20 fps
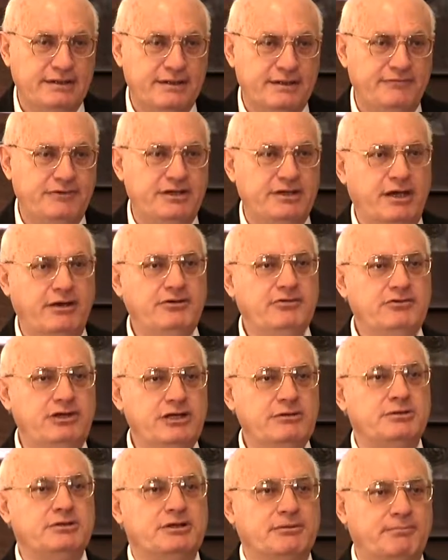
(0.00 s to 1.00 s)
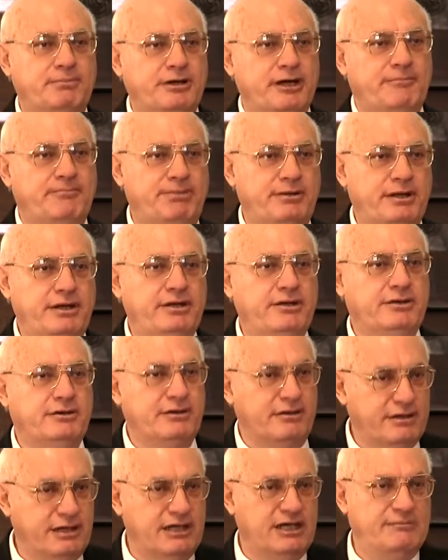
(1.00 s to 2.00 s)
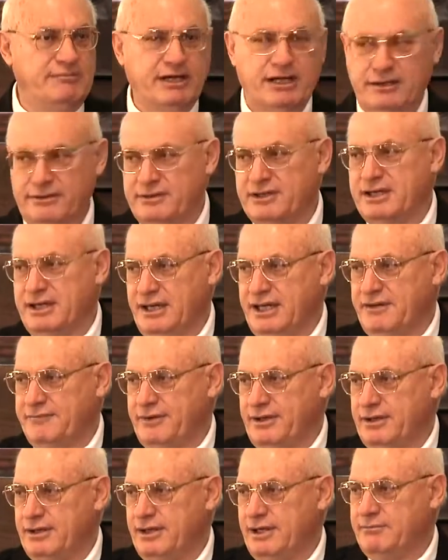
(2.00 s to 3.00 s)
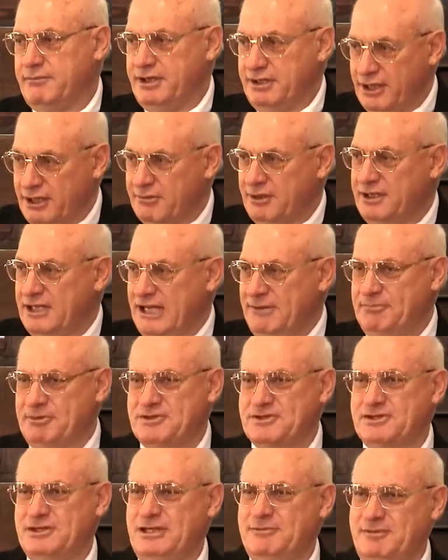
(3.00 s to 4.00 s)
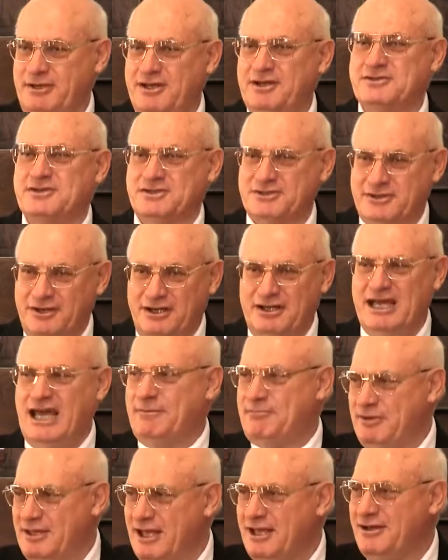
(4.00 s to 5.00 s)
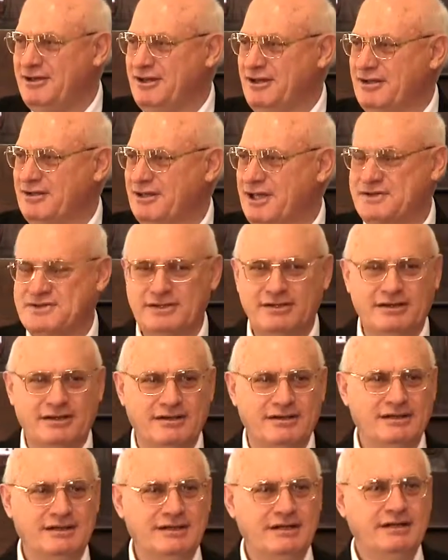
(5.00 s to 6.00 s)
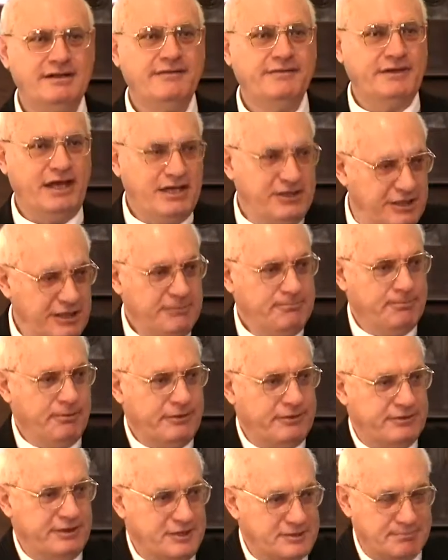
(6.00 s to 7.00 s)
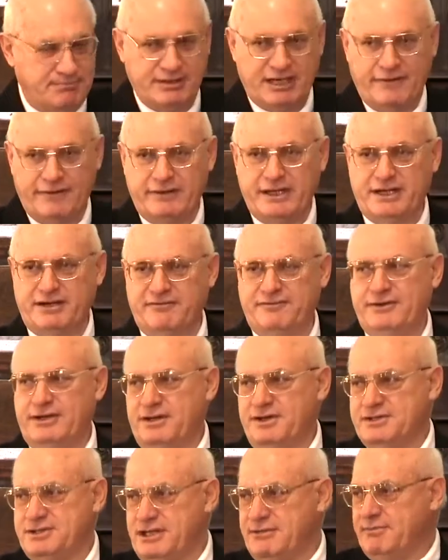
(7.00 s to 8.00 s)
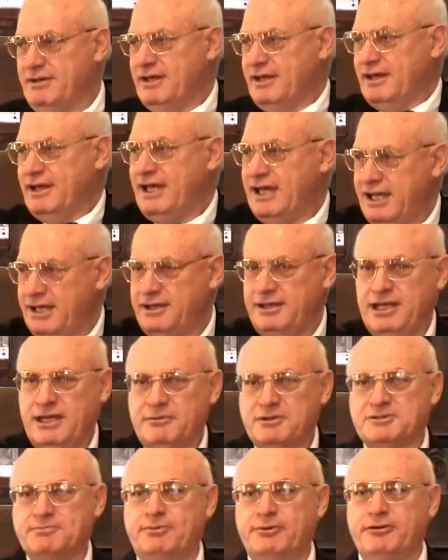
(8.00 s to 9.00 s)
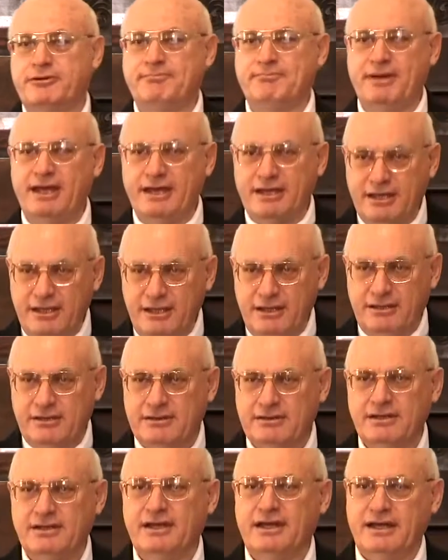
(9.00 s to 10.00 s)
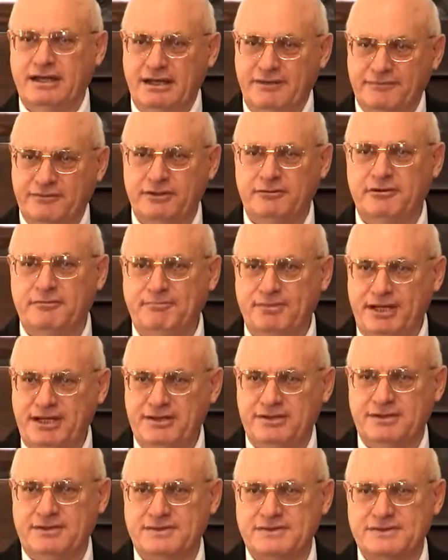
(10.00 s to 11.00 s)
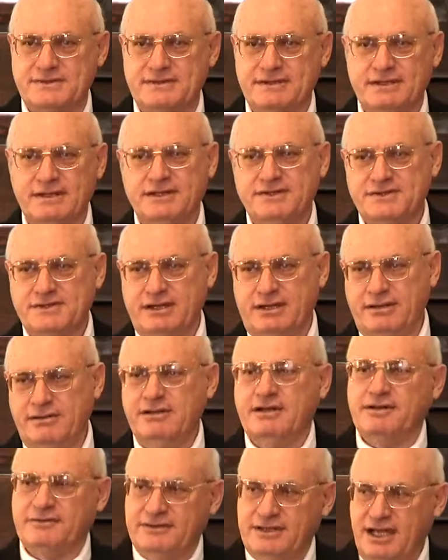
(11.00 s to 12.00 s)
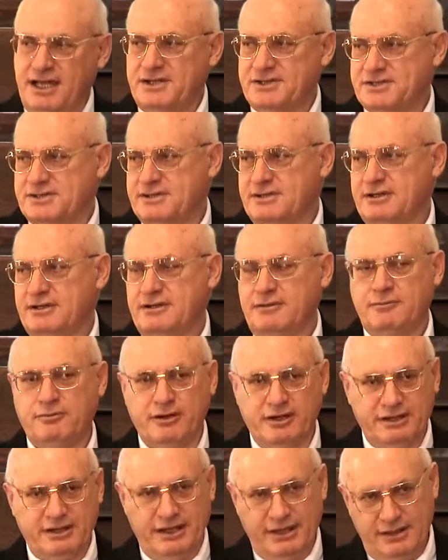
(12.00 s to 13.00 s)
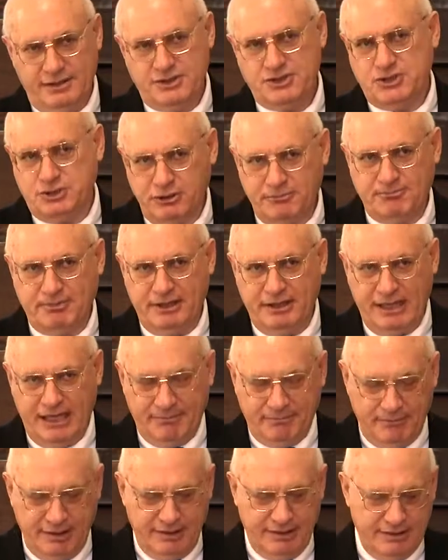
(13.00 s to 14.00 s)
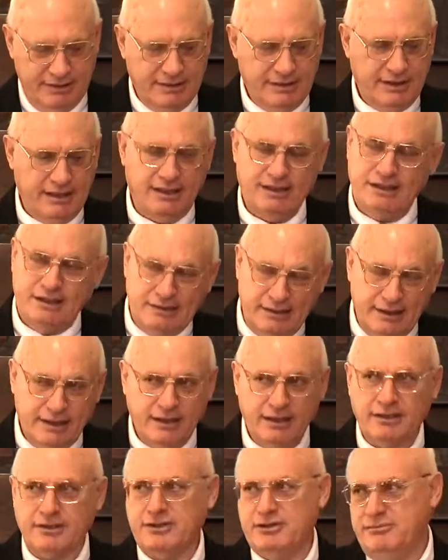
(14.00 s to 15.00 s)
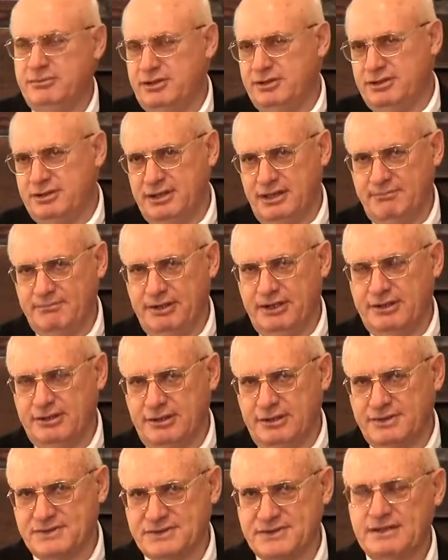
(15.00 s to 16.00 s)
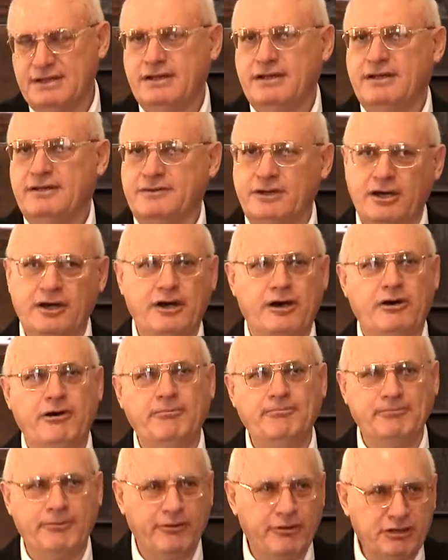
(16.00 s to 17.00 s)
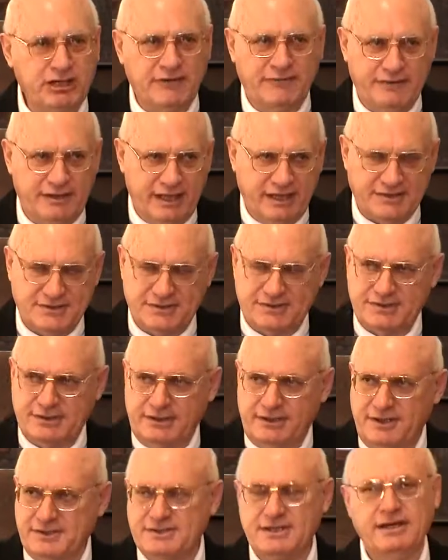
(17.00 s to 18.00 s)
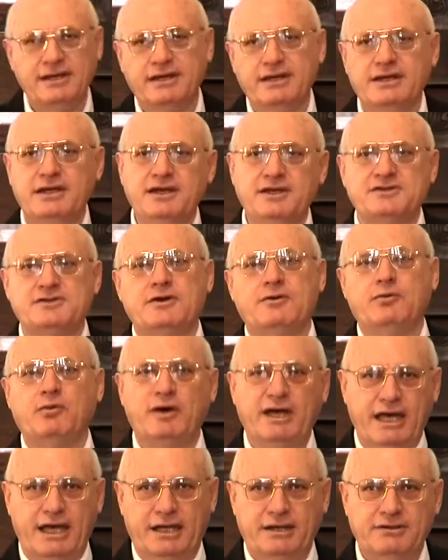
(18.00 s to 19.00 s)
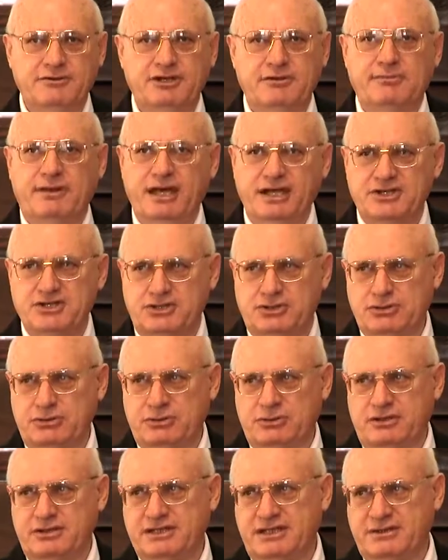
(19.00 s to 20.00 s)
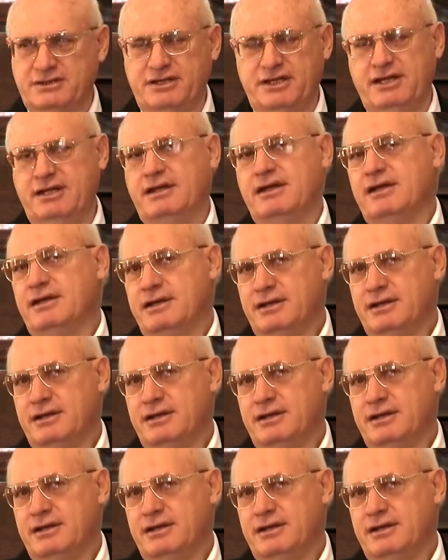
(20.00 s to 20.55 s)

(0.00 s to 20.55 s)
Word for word: If you don't deal with it properly, you're not going to be able to recover. And we know what happens here because it's got a happy ending, hasn't it? They did put this brother out of fellowship and he was brought back in after repentance. So that's what should be happening uh, in our community, because the whole point of the exercise is, one, to make sure that the